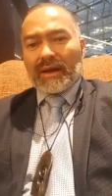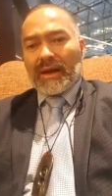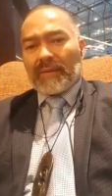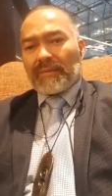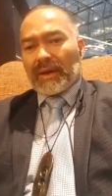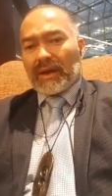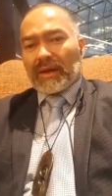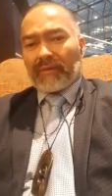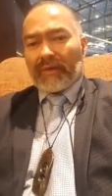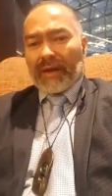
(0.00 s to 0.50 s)

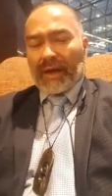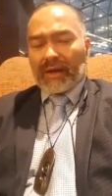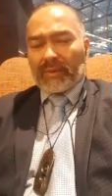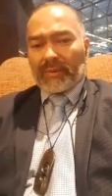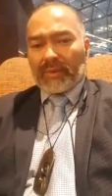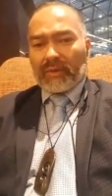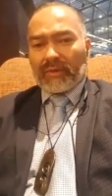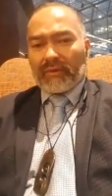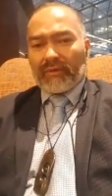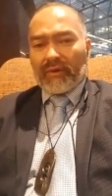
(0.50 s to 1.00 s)
being
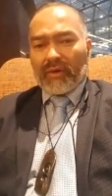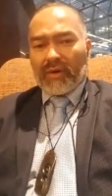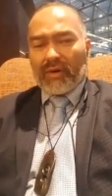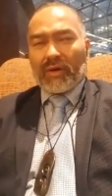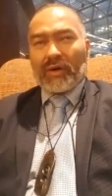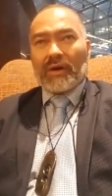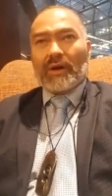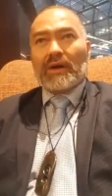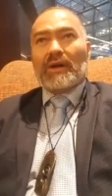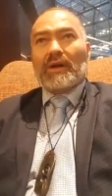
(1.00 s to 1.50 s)
available
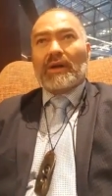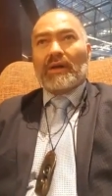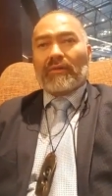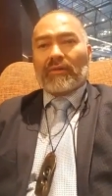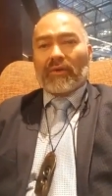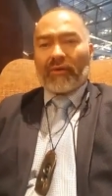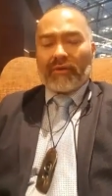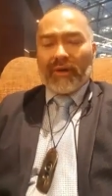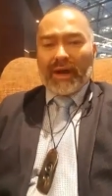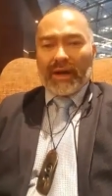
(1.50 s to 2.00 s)
for
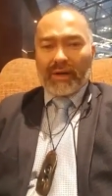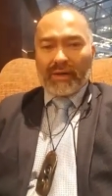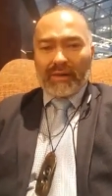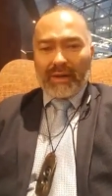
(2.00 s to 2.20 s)
whānau